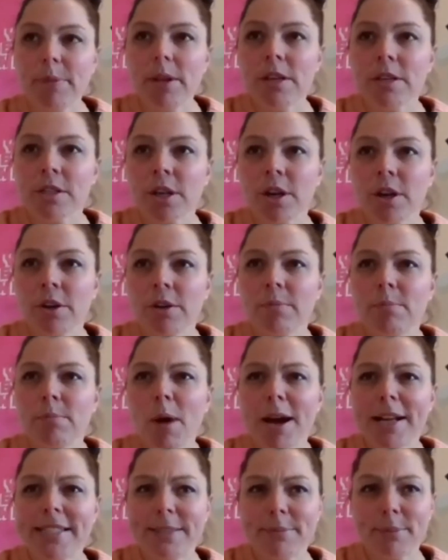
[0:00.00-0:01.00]
So
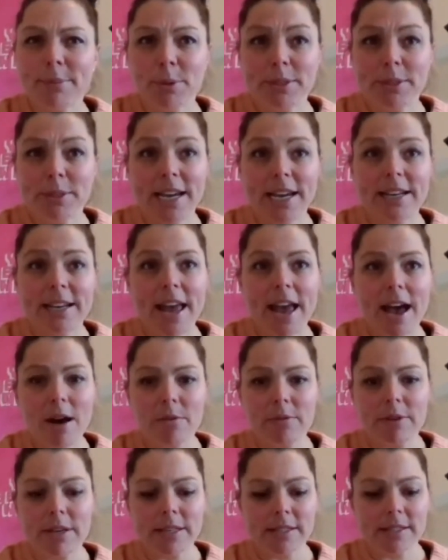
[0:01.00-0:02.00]
my typical day
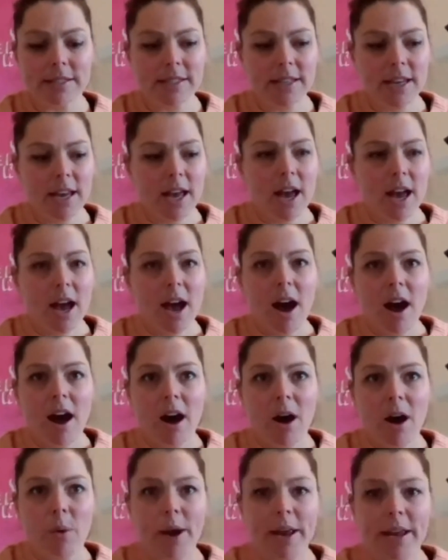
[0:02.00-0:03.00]
now is
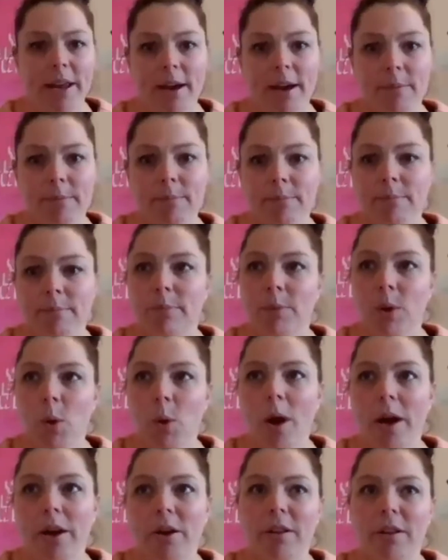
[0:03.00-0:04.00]
I'll wake up
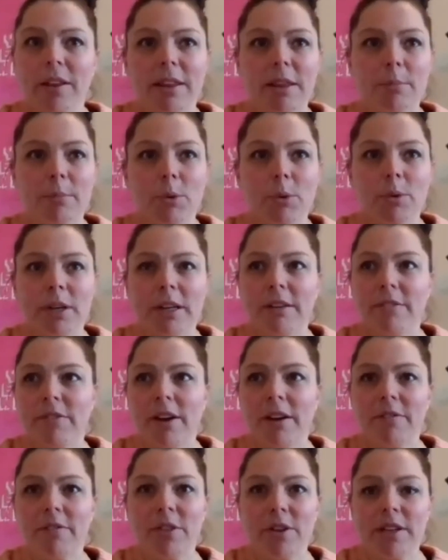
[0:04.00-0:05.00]
quite early in the morning,
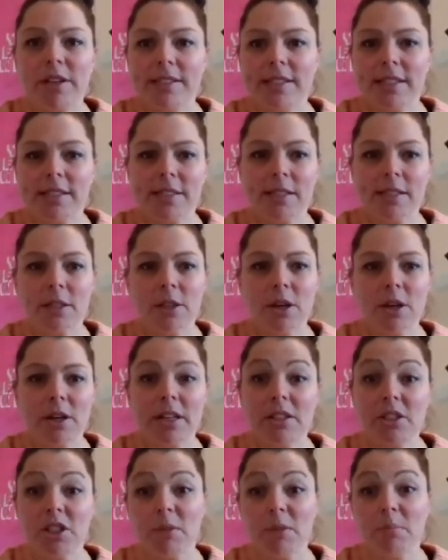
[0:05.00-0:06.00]
5:30, 6 o'clock,
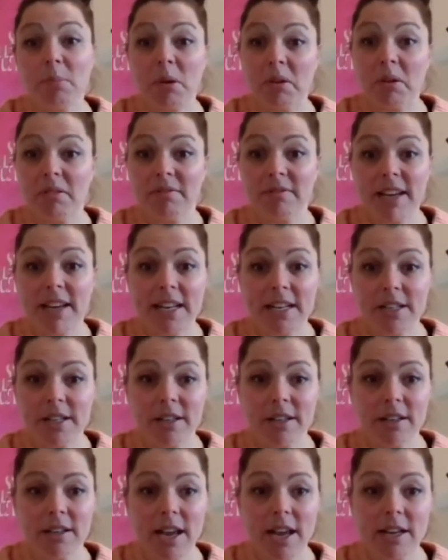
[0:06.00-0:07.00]
and jump on
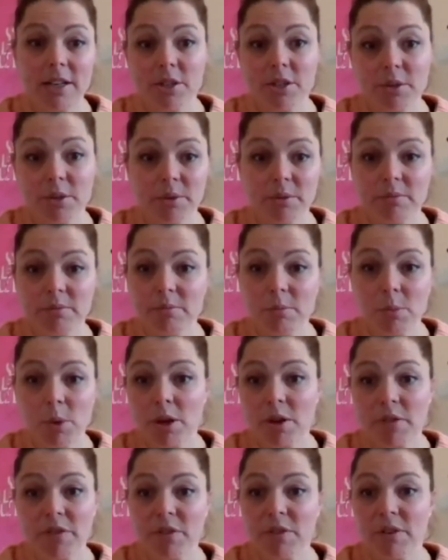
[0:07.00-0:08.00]
and do
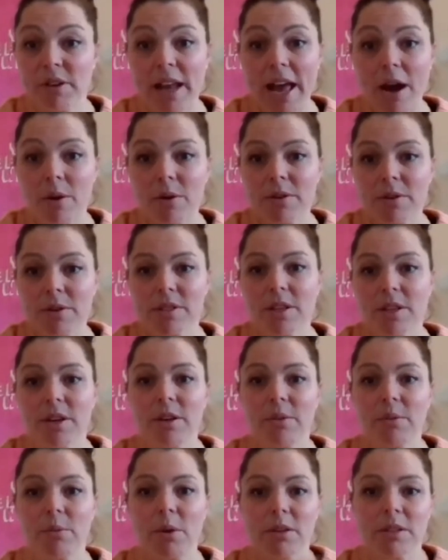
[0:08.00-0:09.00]
work for an hour or
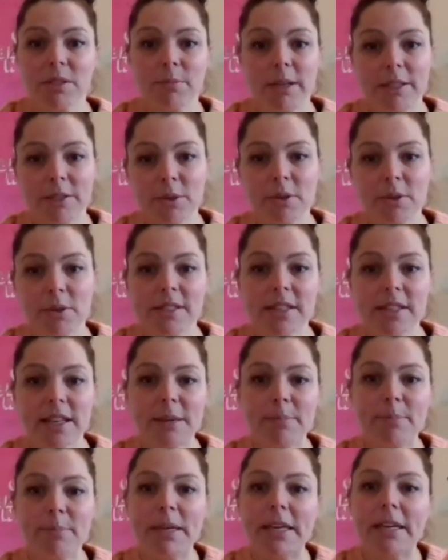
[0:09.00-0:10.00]
so whilst my daughter's
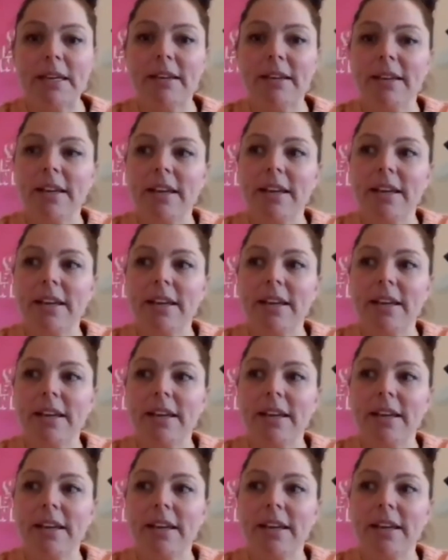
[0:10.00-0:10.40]
sleeping.